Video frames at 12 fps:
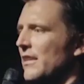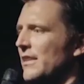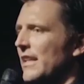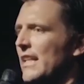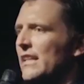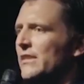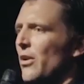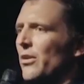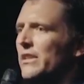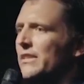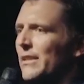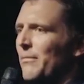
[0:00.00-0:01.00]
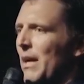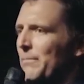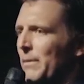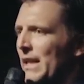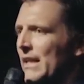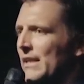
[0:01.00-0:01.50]
that he's only seen my
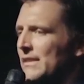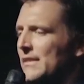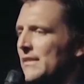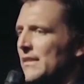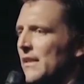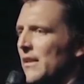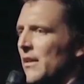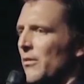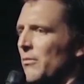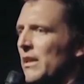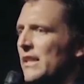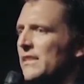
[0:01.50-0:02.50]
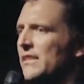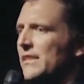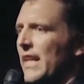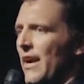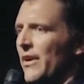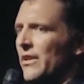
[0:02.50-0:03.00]
penis when it's
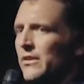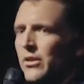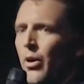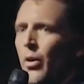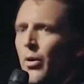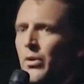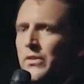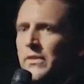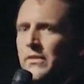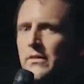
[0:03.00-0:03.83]
scared and cold.